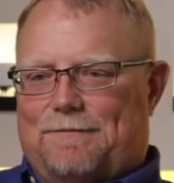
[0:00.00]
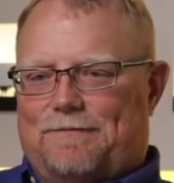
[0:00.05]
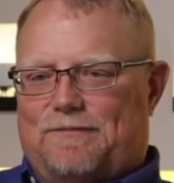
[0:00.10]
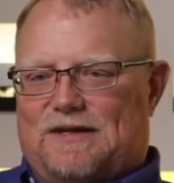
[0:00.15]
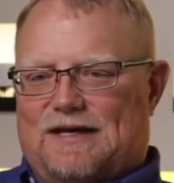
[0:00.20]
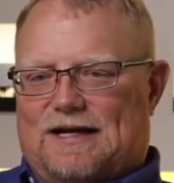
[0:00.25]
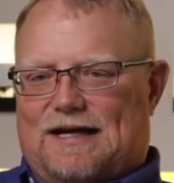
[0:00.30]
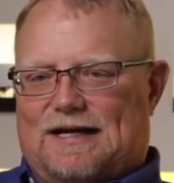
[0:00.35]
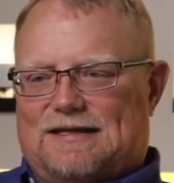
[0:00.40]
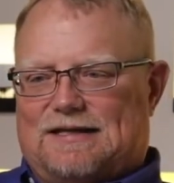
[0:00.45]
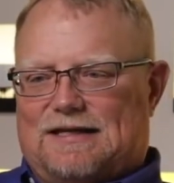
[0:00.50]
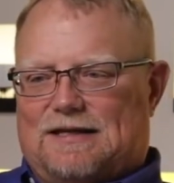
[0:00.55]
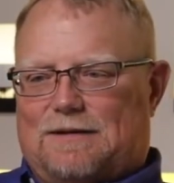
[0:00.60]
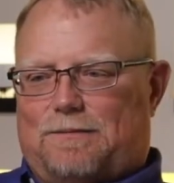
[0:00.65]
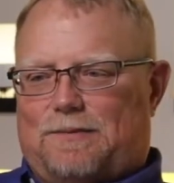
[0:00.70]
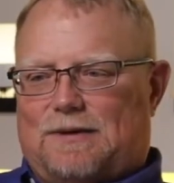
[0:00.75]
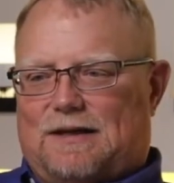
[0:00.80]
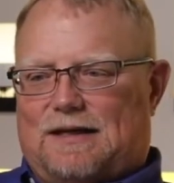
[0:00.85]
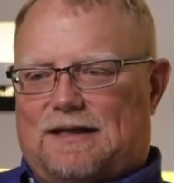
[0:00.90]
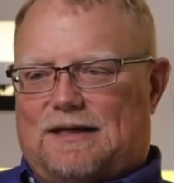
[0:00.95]
The idea
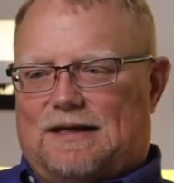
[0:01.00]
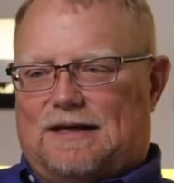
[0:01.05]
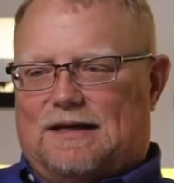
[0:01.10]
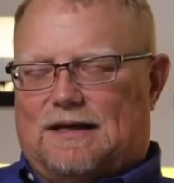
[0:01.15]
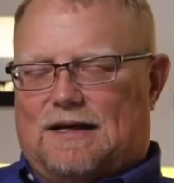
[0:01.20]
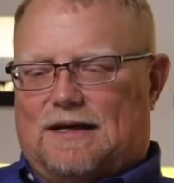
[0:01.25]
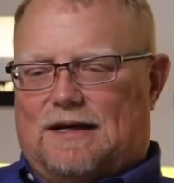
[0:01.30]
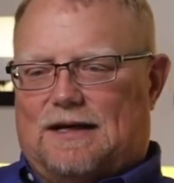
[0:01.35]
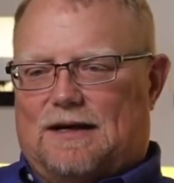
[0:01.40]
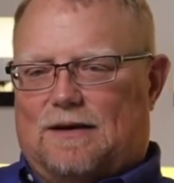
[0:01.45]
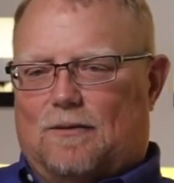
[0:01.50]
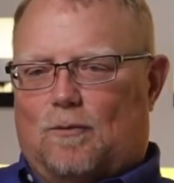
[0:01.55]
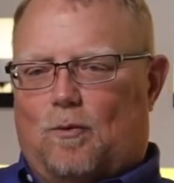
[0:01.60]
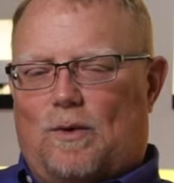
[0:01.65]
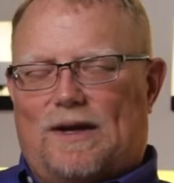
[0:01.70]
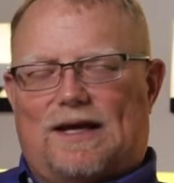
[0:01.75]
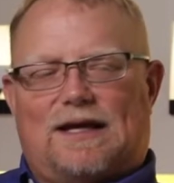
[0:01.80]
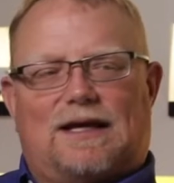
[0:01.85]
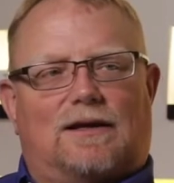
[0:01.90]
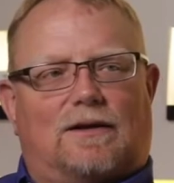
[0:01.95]
being
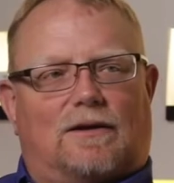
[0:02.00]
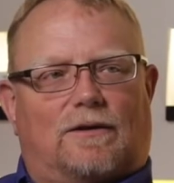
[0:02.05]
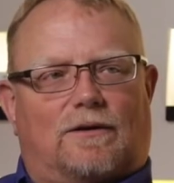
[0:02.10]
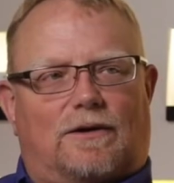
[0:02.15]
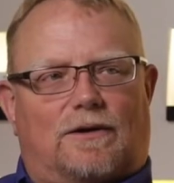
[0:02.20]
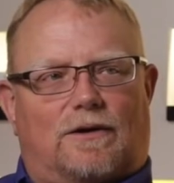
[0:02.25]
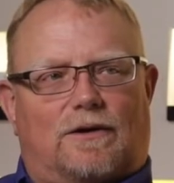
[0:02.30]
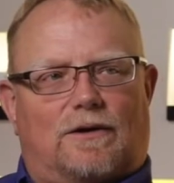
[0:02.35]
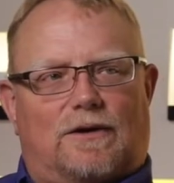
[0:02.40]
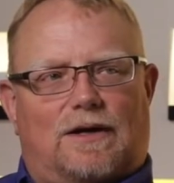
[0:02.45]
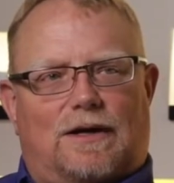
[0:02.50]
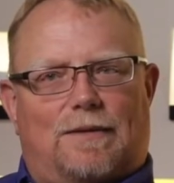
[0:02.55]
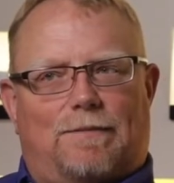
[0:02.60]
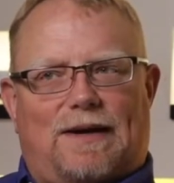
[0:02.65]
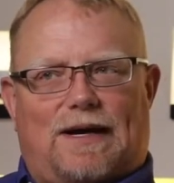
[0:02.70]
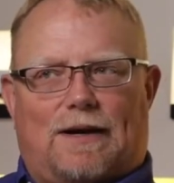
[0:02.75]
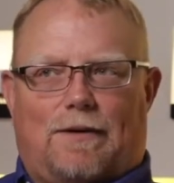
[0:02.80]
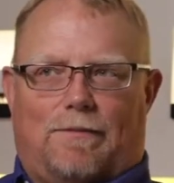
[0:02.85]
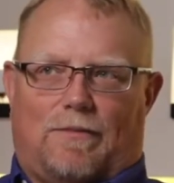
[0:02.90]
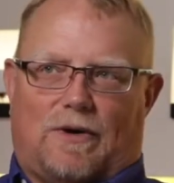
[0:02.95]
we can learn
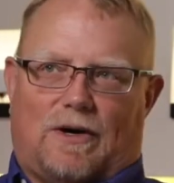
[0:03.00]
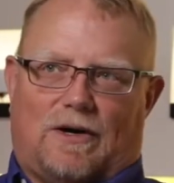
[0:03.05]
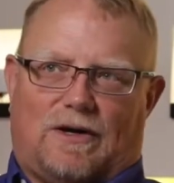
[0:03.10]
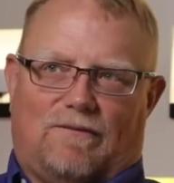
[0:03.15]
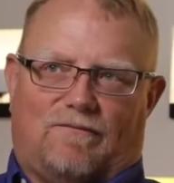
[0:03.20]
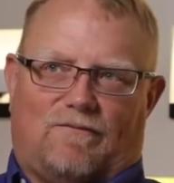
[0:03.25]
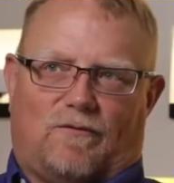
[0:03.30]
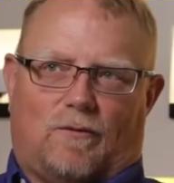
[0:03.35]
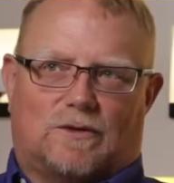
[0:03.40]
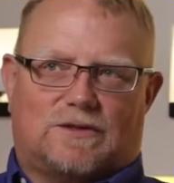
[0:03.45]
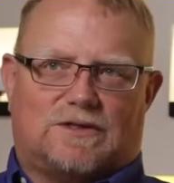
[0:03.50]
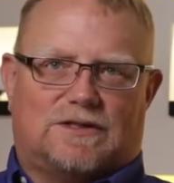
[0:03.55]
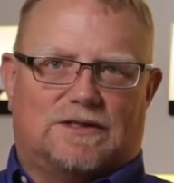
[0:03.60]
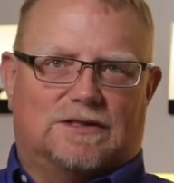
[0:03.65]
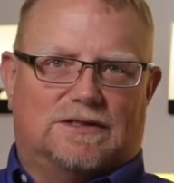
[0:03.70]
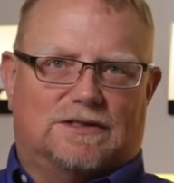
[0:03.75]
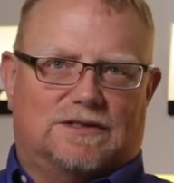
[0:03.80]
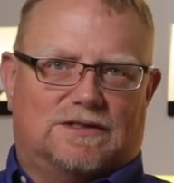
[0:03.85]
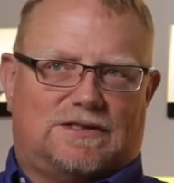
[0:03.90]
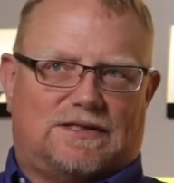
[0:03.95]
about market
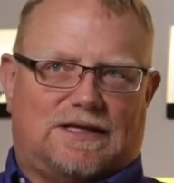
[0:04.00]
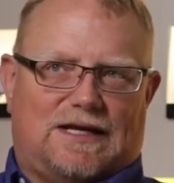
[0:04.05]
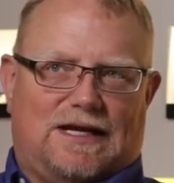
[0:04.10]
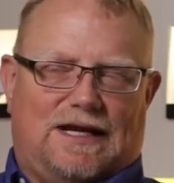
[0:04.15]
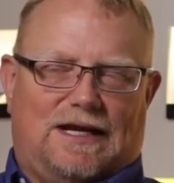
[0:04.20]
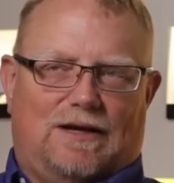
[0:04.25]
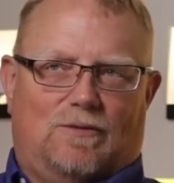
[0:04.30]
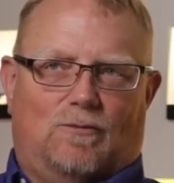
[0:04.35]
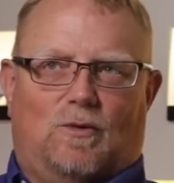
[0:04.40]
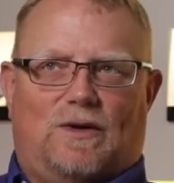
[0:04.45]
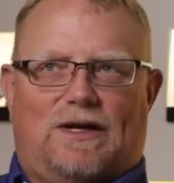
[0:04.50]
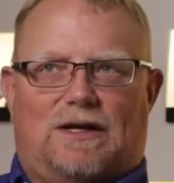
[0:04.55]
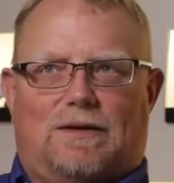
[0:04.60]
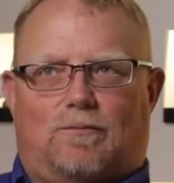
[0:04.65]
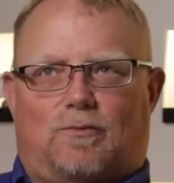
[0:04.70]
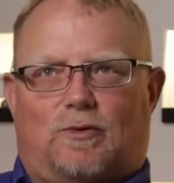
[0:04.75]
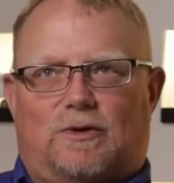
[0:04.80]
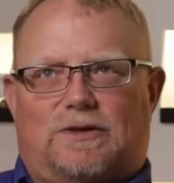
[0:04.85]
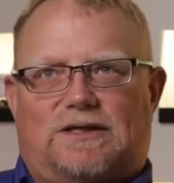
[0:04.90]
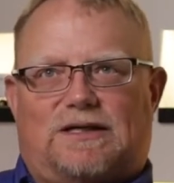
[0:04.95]
forces and we can
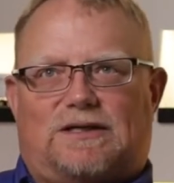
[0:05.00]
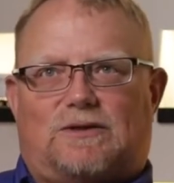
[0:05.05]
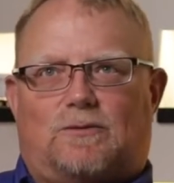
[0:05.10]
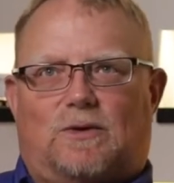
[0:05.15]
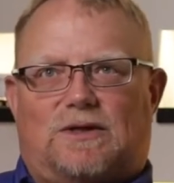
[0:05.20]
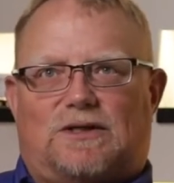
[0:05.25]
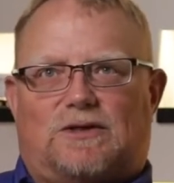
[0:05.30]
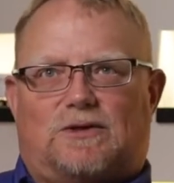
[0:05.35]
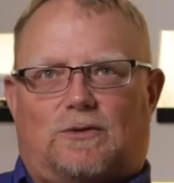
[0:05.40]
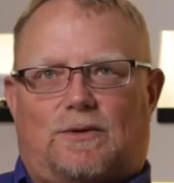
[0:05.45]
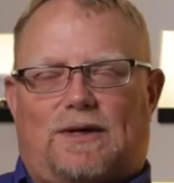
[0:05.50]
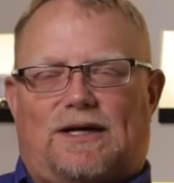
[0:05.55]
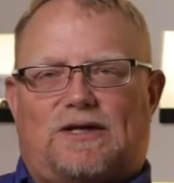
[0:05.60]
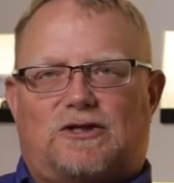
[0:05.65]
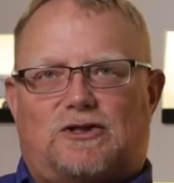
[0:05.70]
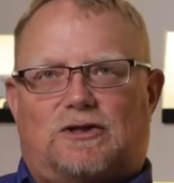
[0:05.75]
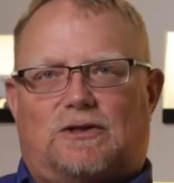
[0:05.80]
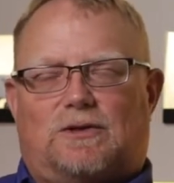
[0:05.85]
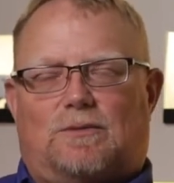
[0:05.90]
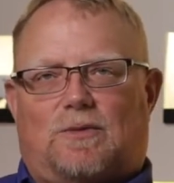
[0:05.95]
predict what
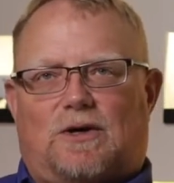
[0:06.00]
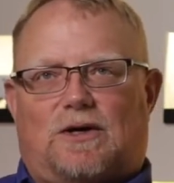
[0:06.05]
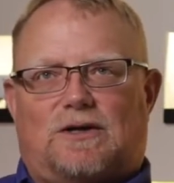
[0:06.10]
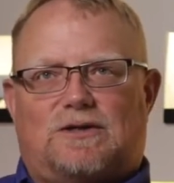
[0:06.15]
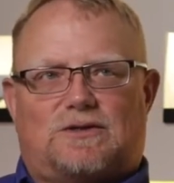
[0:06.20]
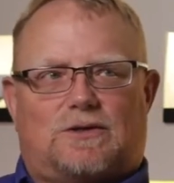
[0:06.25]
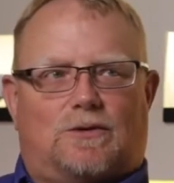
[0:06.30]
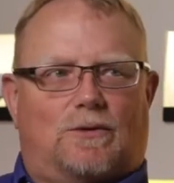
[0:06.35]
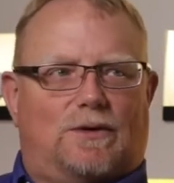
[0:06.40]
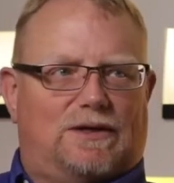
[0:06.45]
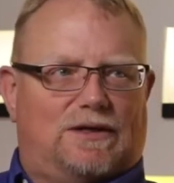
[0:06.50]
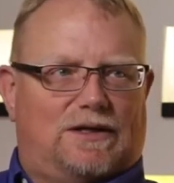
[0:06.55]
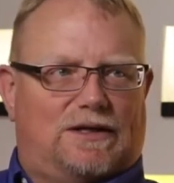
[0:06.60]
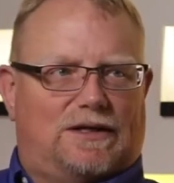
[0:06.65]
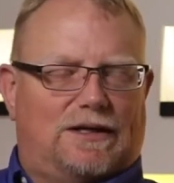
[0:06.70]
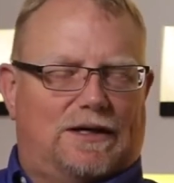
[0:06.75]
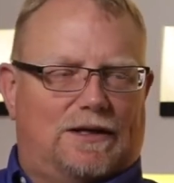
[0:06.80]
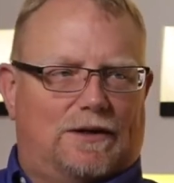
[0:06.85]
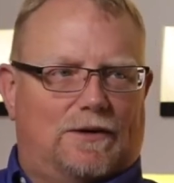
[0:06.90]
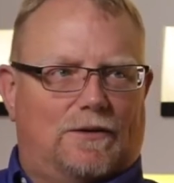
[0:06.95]
direction the market's going to
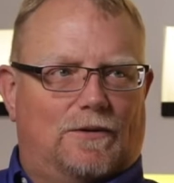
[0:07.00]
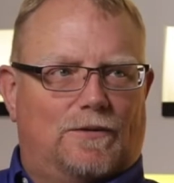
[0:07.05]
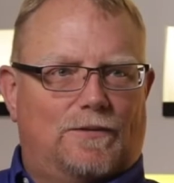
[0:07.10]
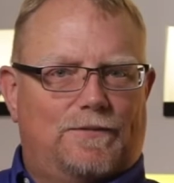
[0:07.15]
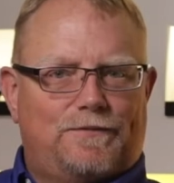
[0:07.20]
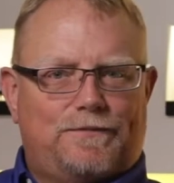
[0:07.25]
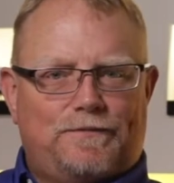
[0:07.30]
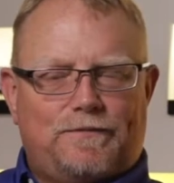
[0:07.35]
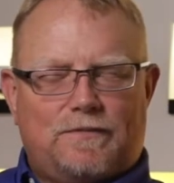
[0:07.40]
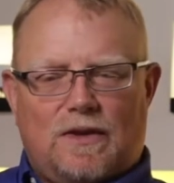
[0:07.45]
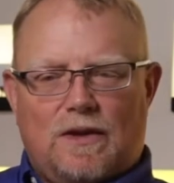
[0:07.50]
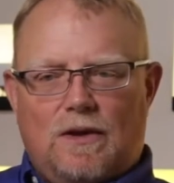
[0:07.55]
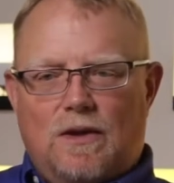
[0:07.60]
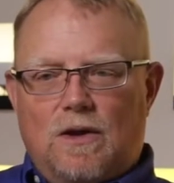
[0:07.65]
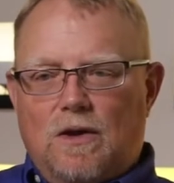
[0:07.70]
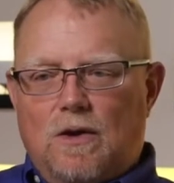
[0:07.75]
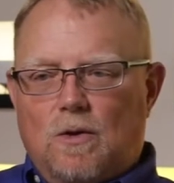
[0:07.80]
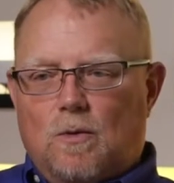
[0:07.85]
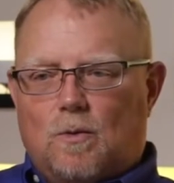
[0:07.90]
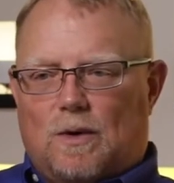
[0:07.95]
go
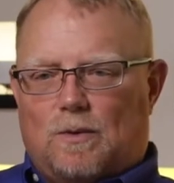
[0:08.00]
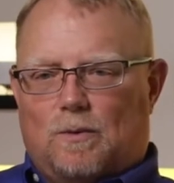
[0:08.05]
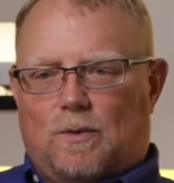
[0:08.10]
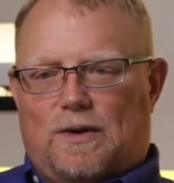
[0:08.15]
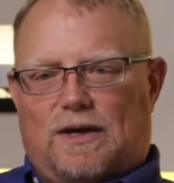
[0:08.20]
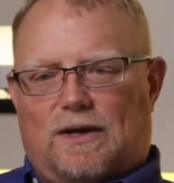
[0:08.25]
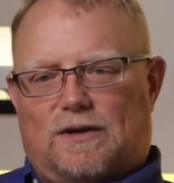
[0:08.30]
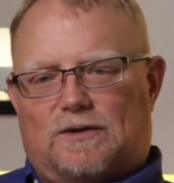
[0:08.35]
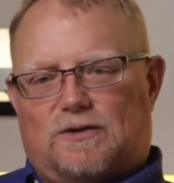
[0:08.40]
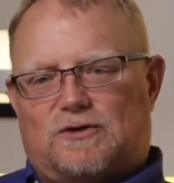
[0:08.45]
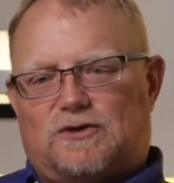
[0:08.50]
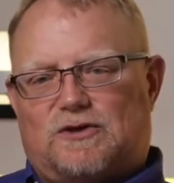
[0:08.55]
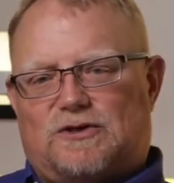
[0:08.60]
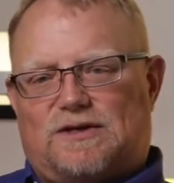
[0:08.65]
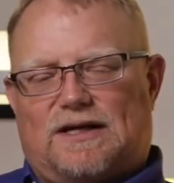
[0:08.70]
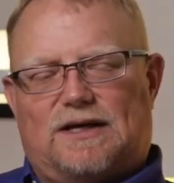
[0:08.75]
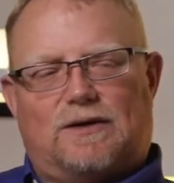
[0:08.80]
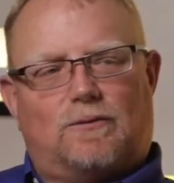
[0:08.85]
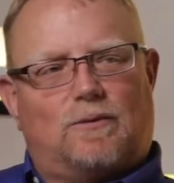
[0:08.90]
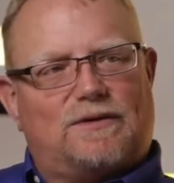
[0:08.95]
when we
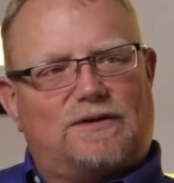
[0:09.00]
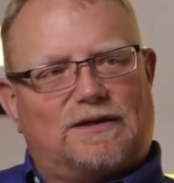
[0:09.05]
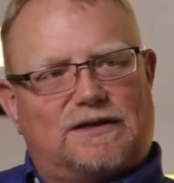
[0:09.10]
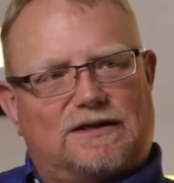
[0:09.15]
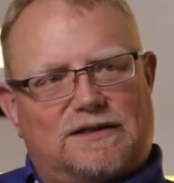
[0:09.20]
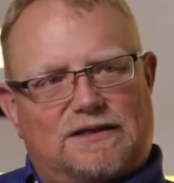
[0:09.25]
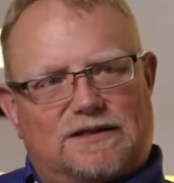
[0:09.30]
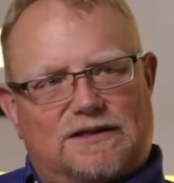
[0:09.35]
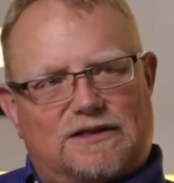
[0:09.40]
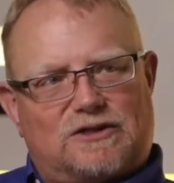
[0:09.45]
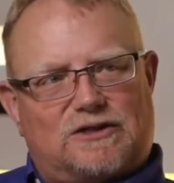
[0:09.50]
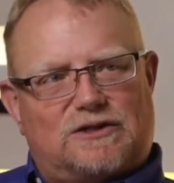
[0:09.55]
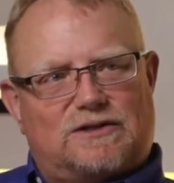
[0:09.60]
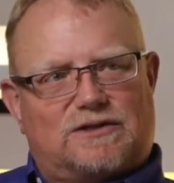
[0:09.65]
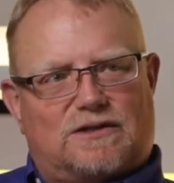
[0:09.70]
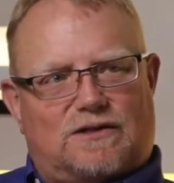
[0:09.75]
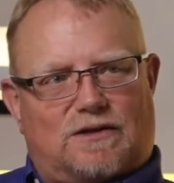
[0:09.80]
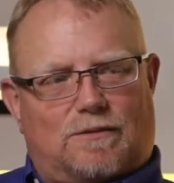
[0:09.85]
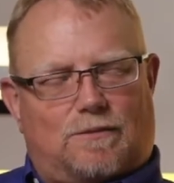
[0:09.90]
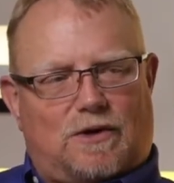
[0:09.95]
understand what the conditions
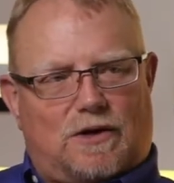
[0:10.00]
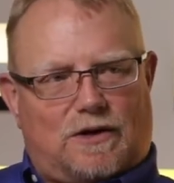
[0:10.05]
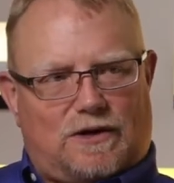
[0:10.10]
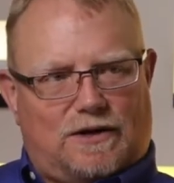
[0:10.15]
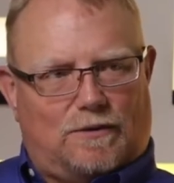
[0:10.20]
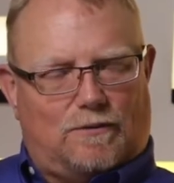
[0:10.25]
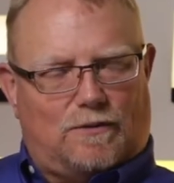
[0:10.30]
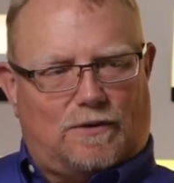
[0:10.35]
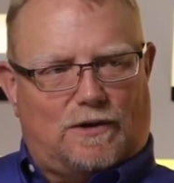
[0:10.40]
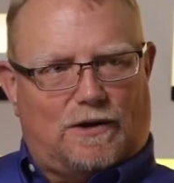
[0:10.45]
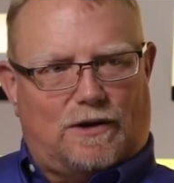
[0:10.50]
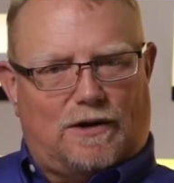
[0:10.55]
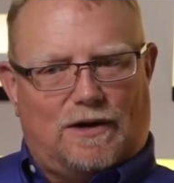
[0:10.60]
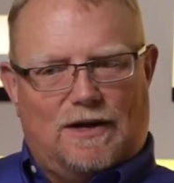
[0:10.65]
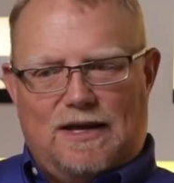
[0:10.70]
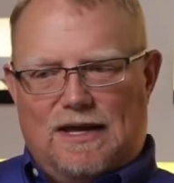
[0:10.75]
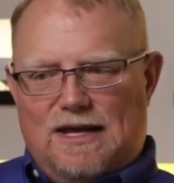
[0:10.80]
of the market were.